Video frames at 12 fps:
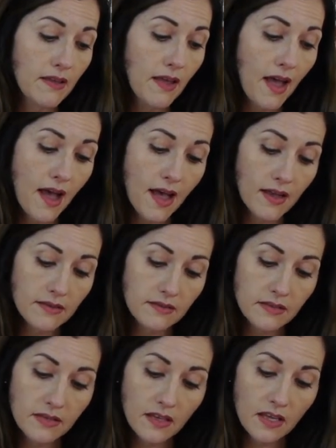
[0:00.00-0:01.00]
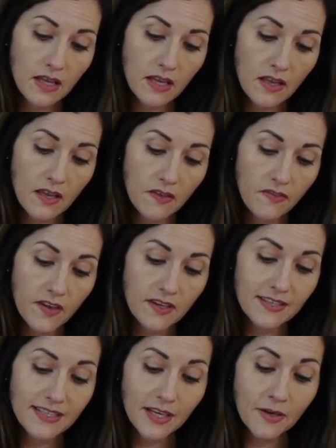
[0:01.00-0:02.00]
And if you
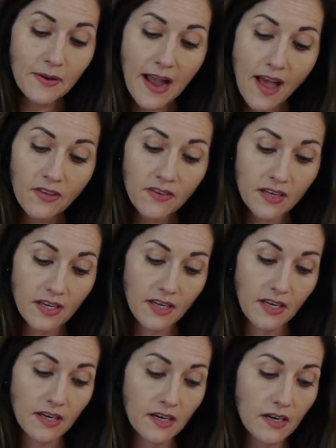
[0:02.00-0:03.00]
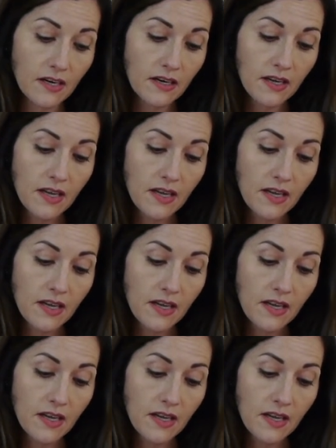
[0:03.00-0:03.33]
could dig around in here,